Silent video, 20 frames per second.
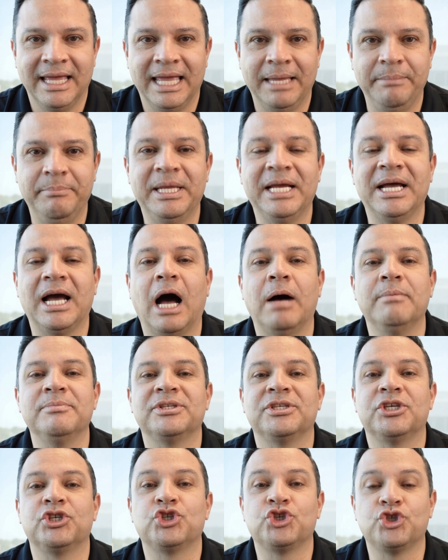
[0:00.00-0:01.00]
It
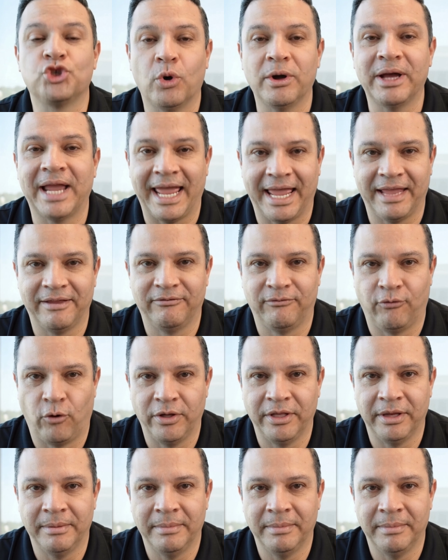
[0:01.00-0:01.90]
becomes the shorthand for